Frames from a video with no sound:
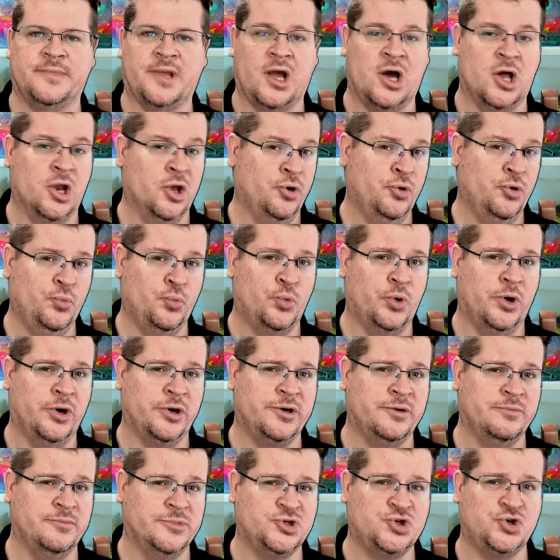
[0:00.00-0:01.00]
Hello and
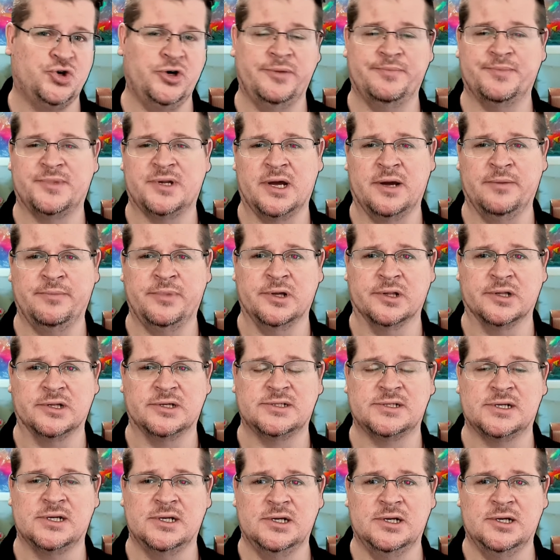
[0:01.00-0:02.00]
welcome to Streamtabulous.
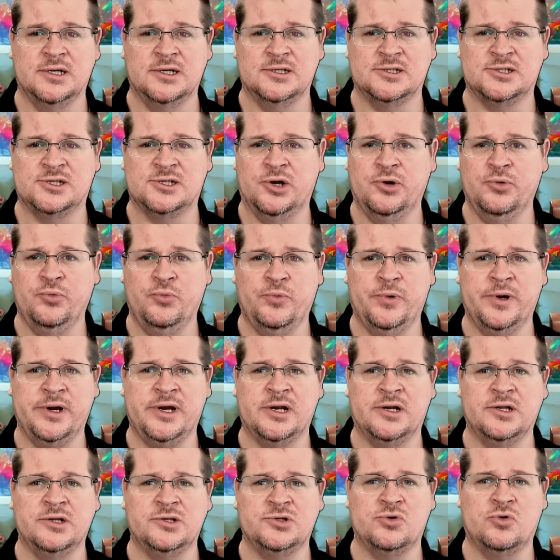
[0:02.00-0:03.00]
So we're
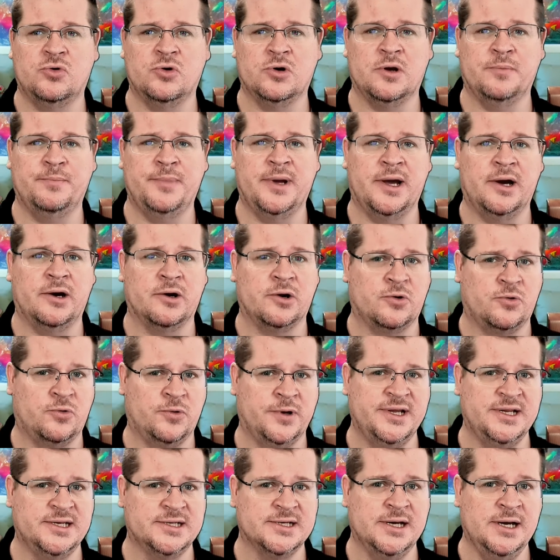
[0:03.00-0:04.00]
going to talk about
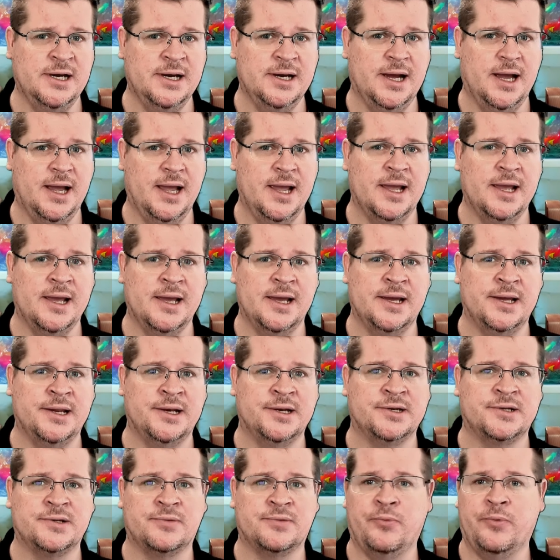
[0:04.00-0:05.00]
Krita
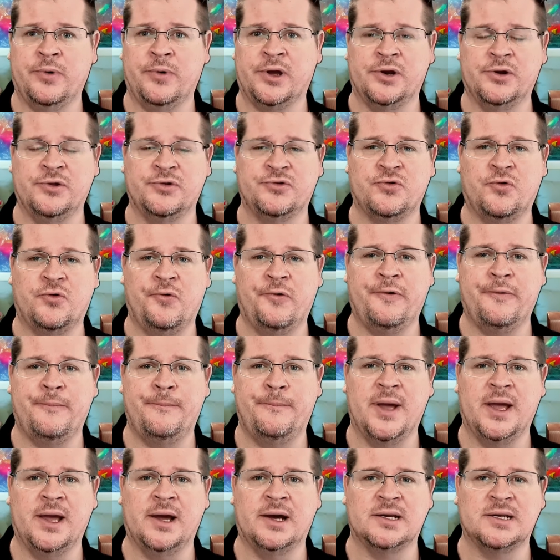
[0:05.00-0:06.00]
and we're going to talk
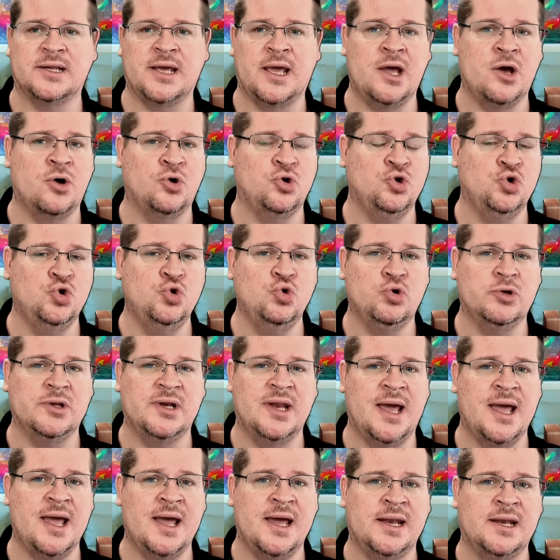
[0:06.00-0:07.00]
about how you can
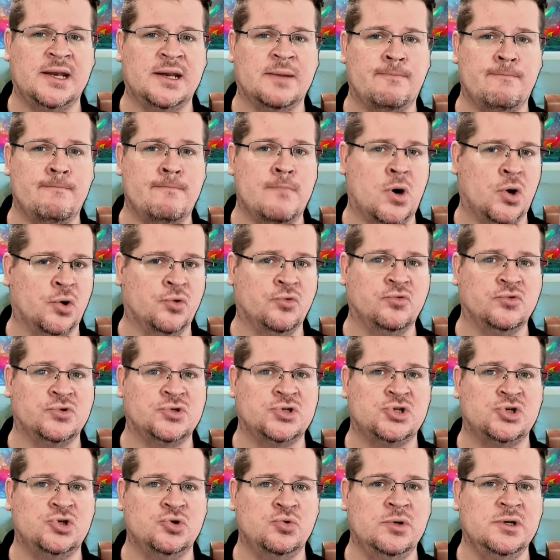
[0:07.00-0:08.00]
add models
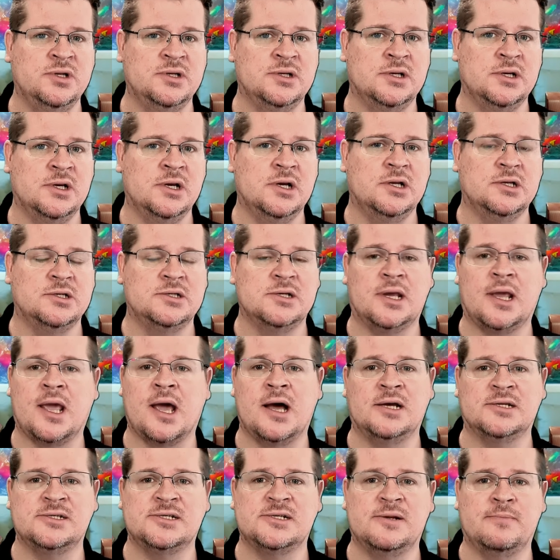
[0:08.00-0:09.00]
to it, to
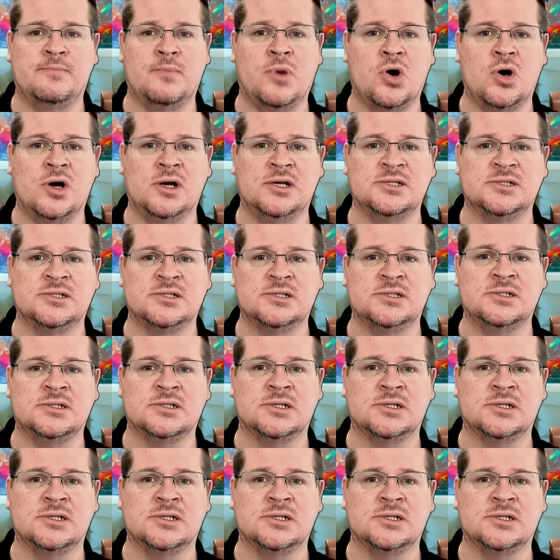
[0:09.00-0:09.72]
customize it,